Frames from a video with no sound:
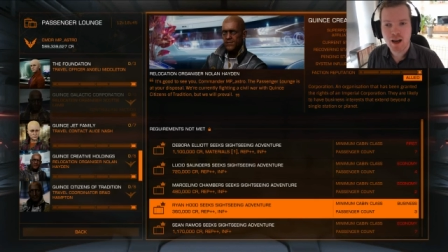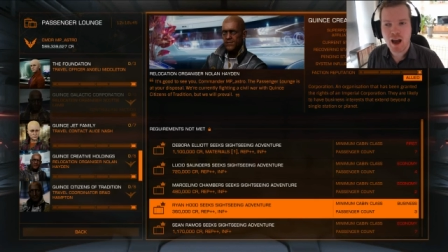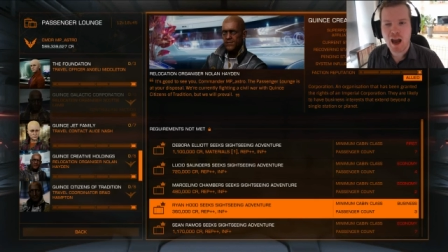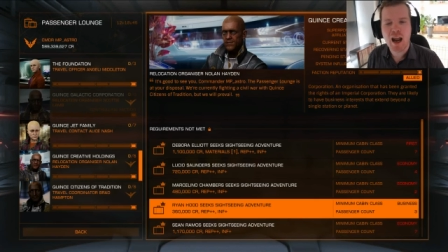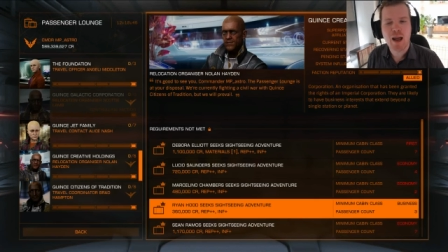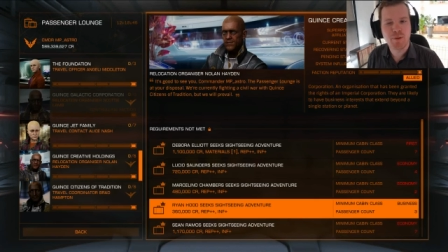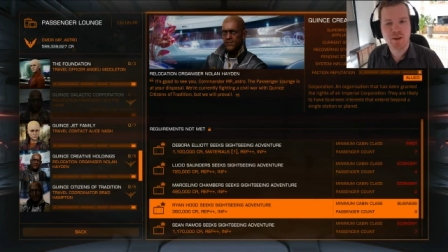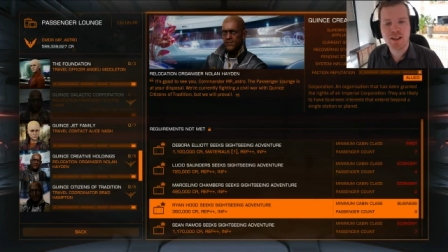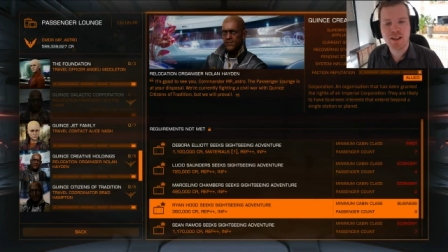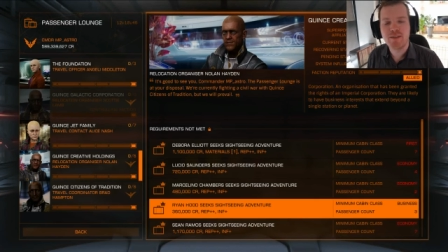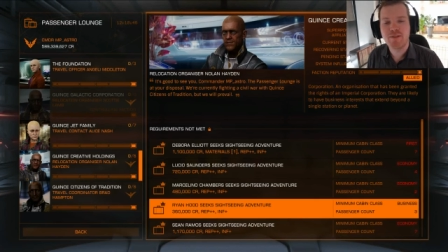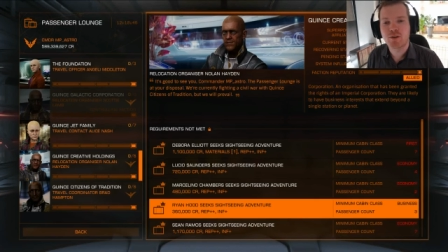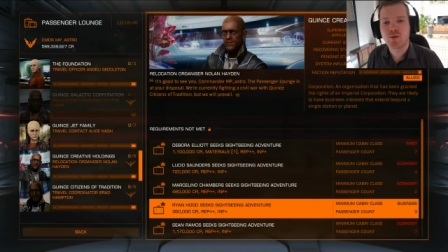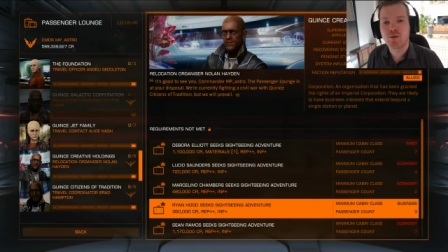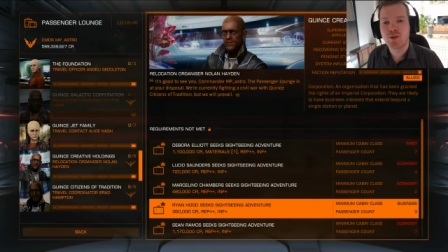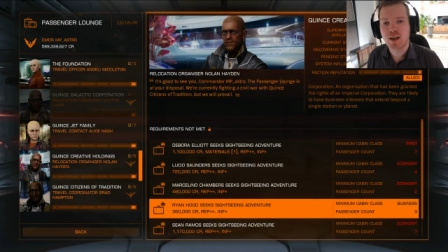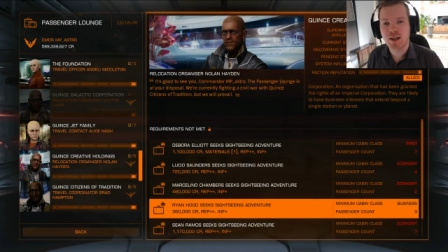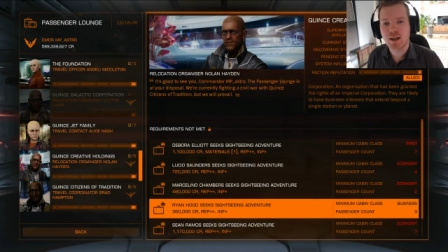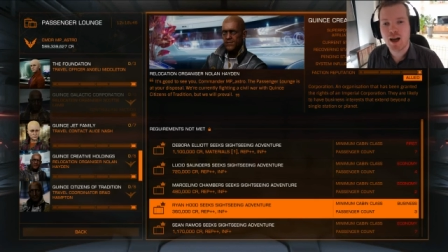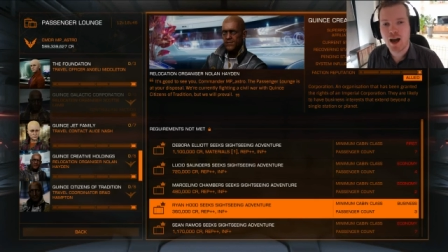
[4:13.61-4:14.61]
And I believe I
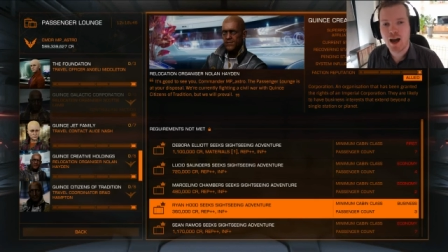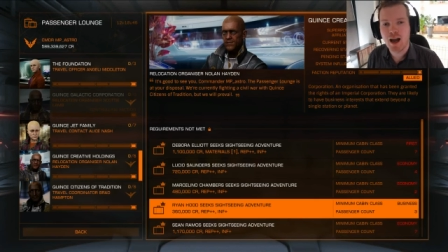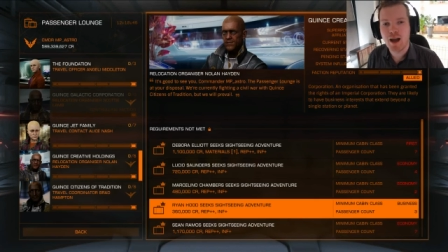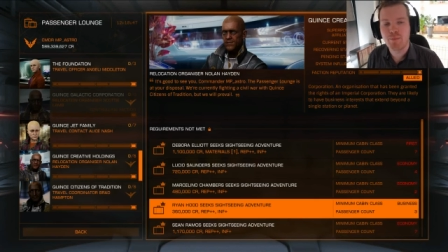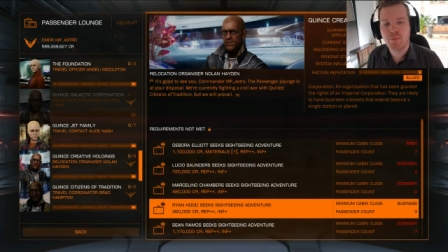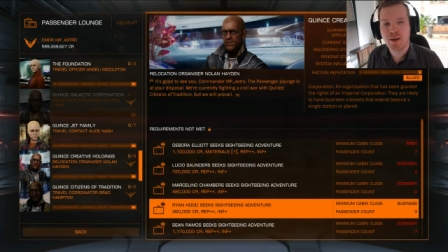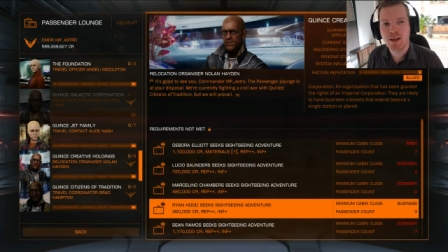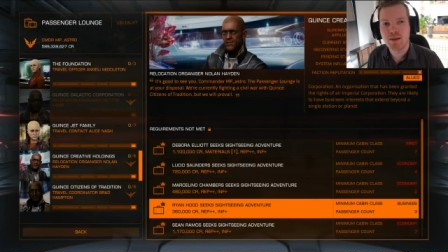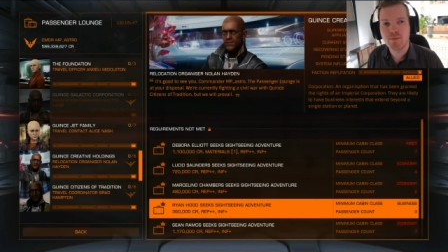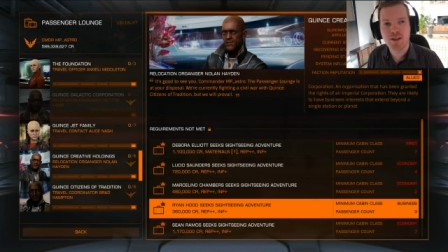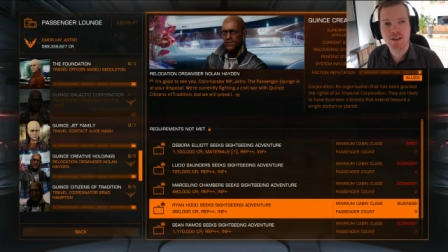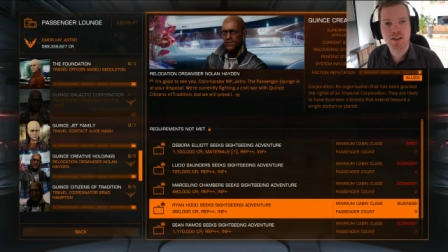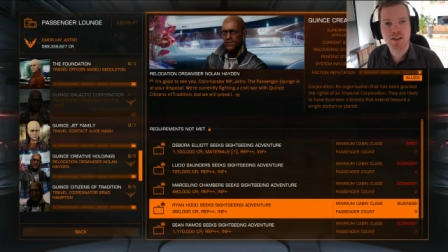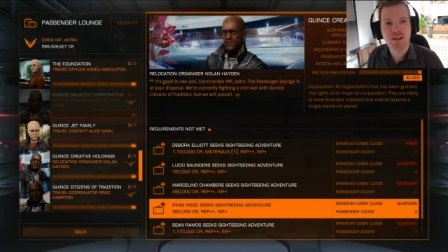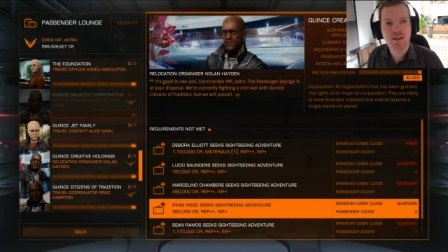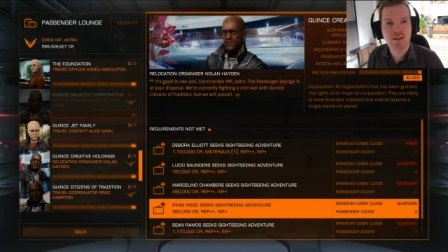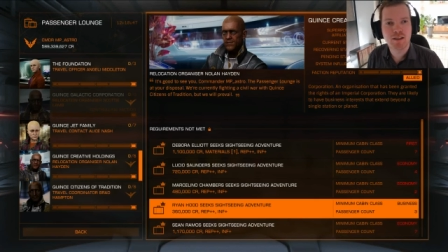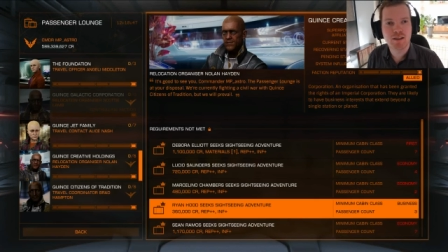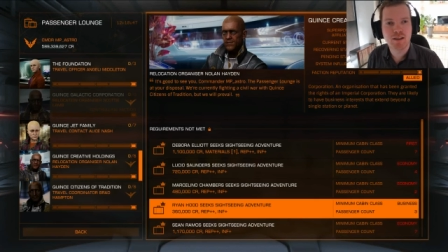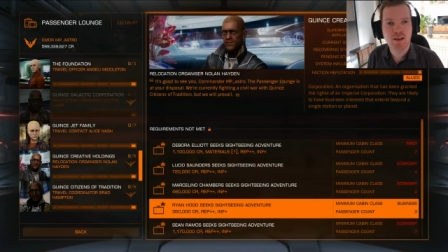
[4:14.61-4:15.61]
could get a higher paying
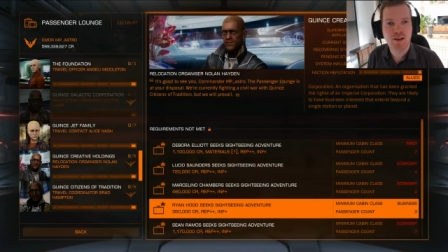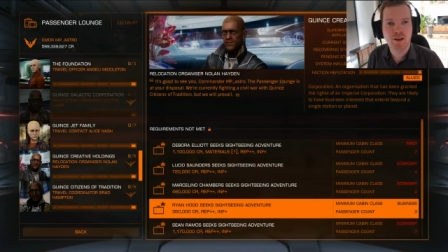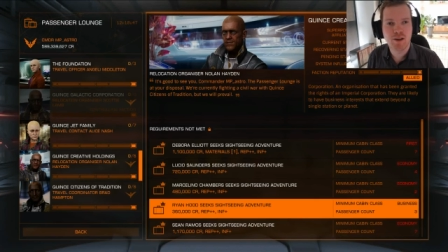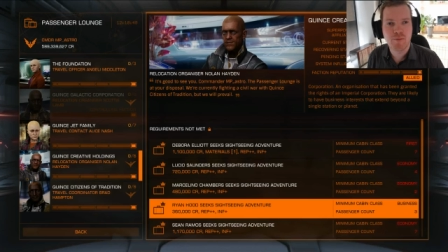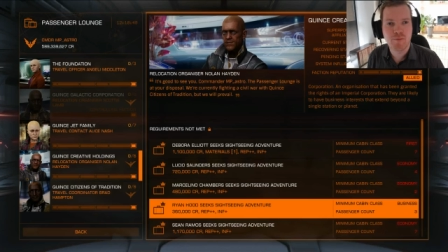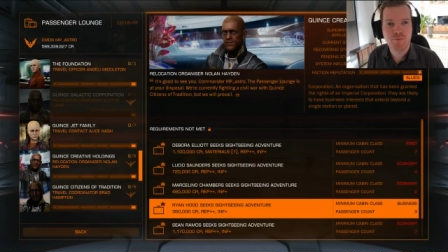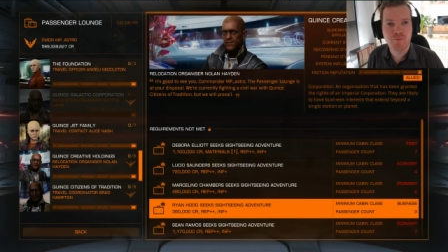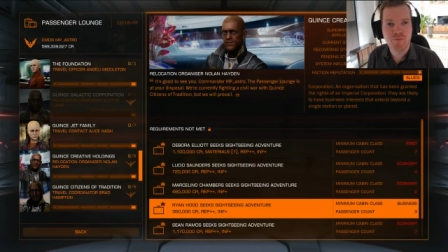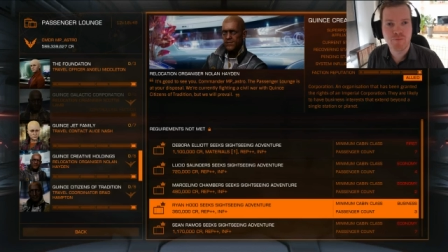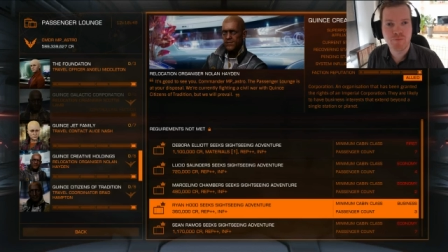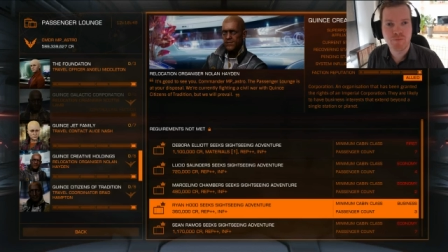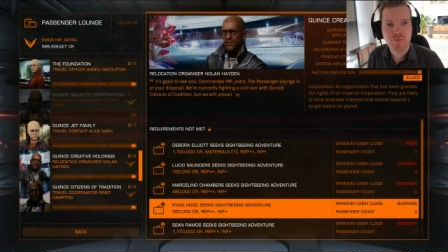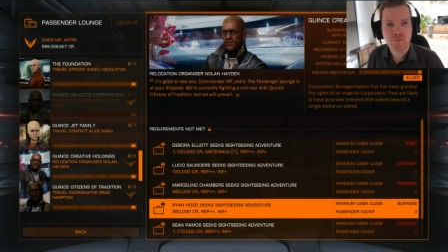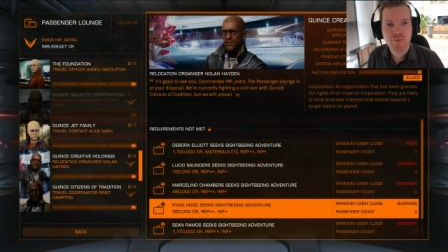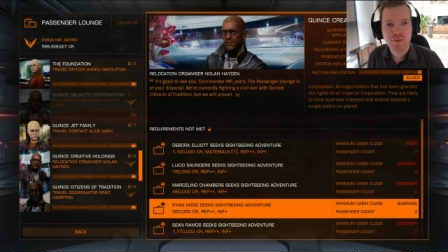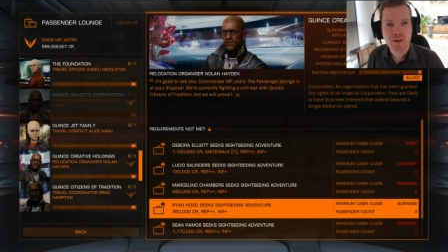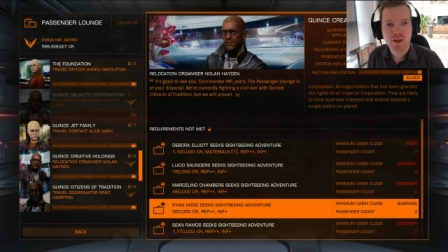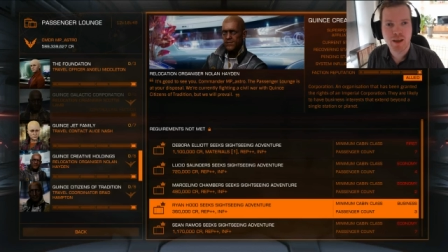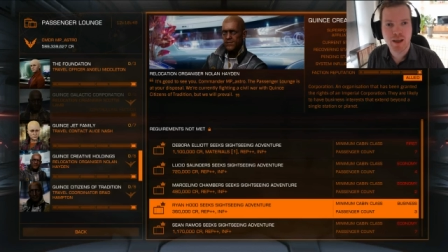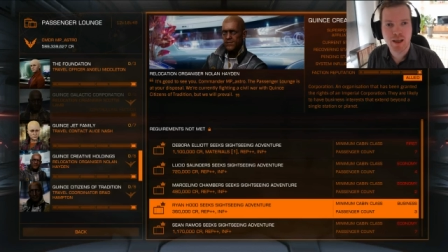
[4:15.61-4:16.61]
mission um,
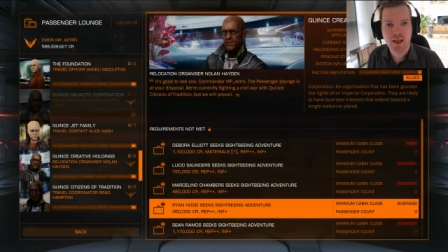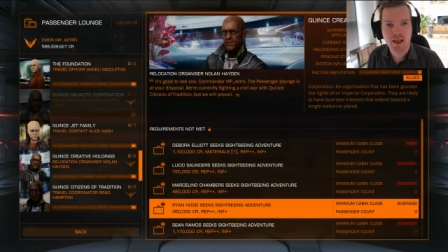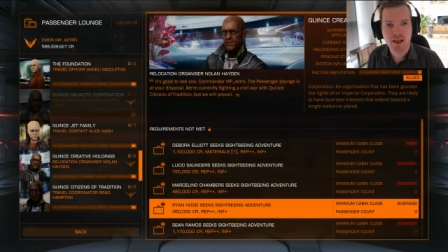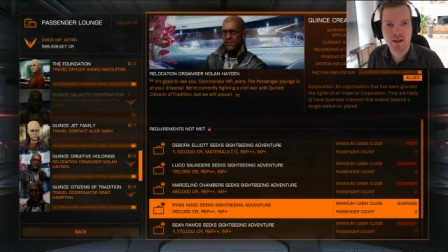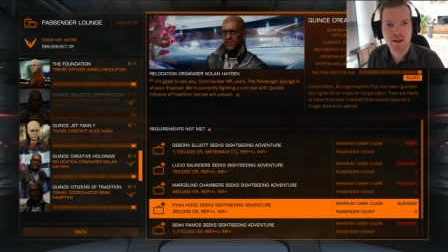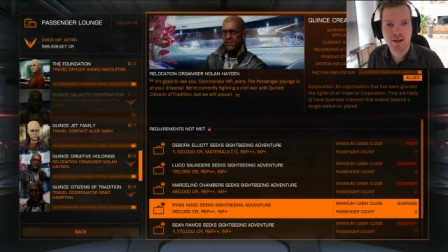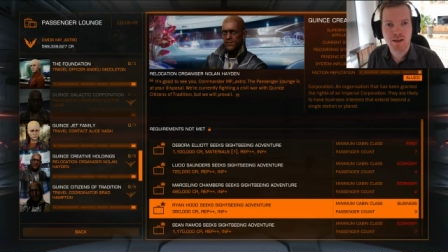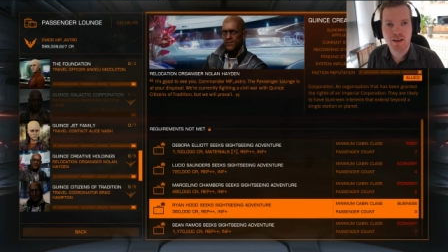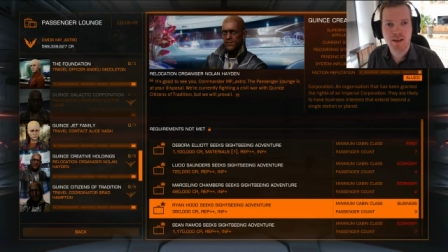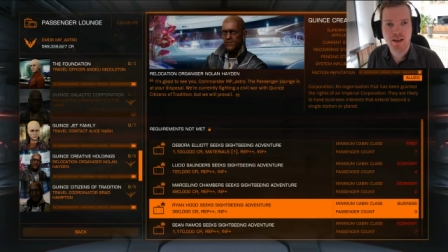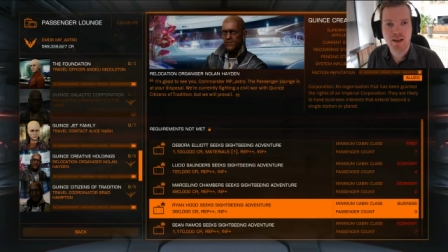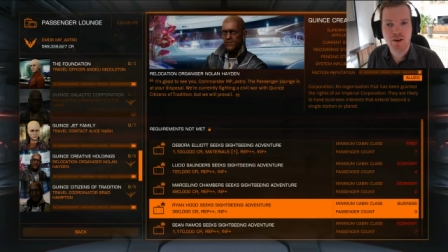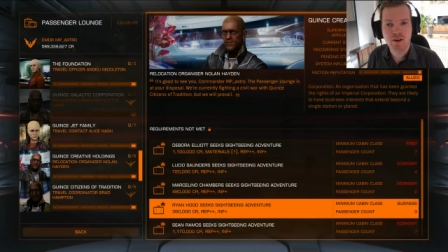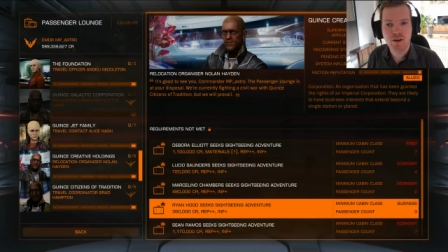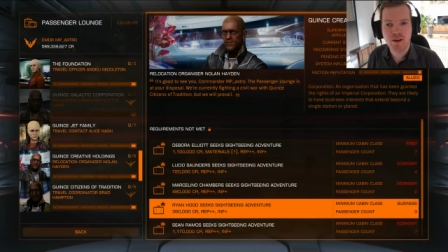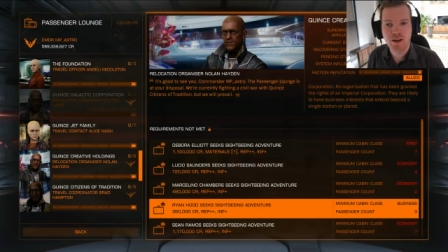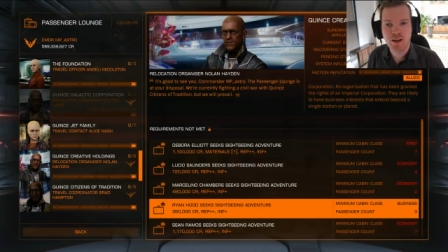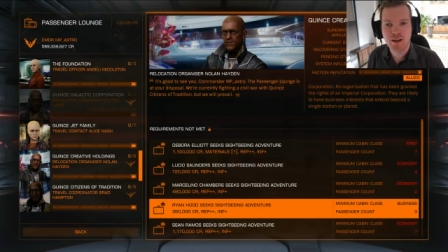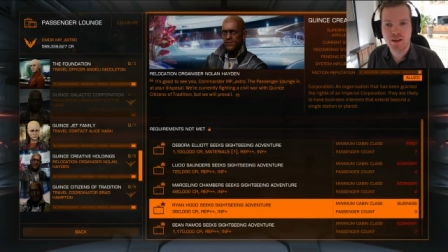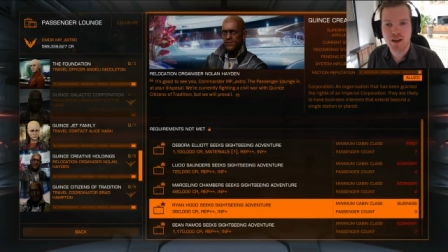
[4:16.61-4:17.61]
in in
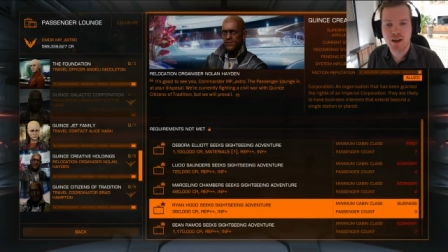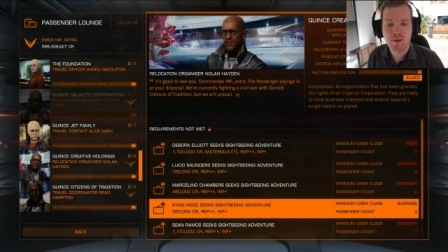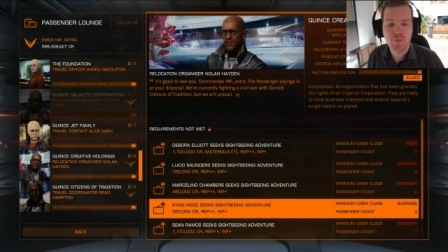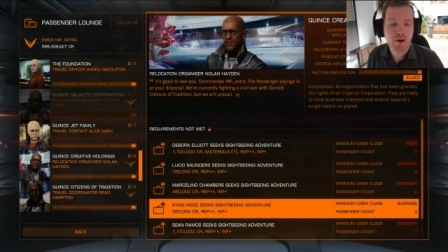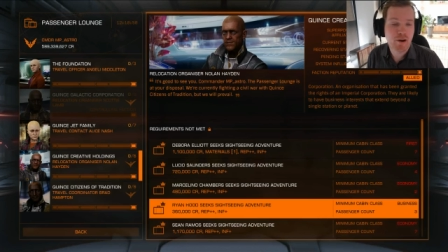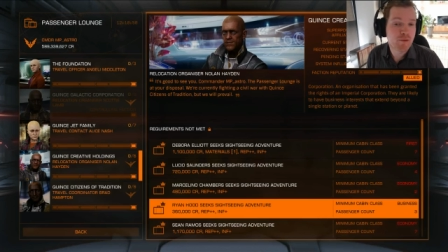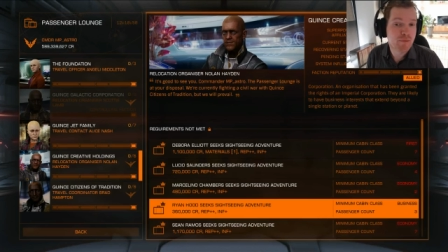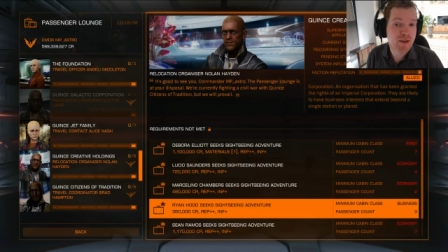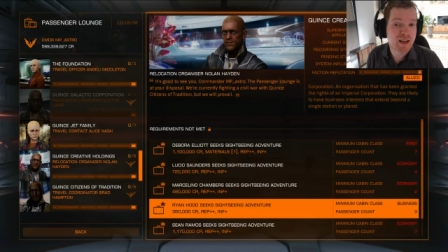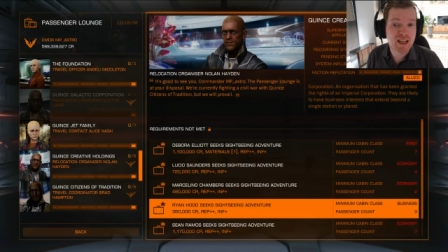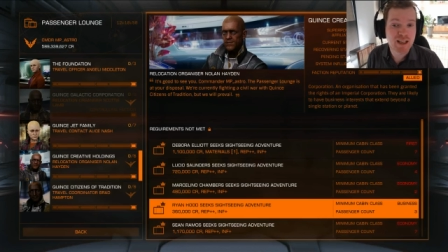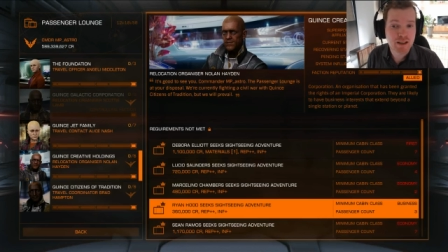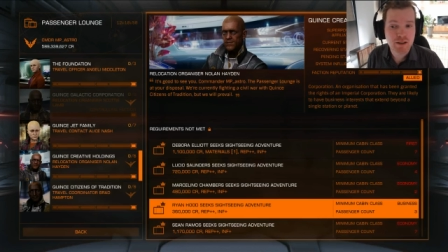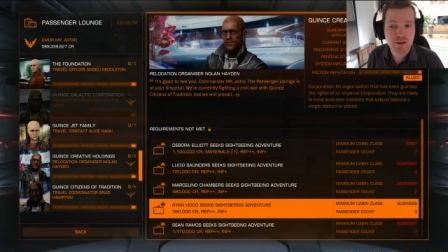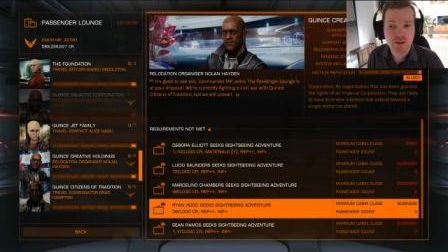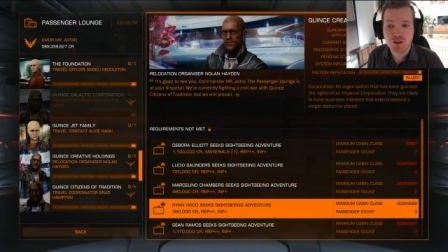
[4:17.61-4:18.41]
in about a minute.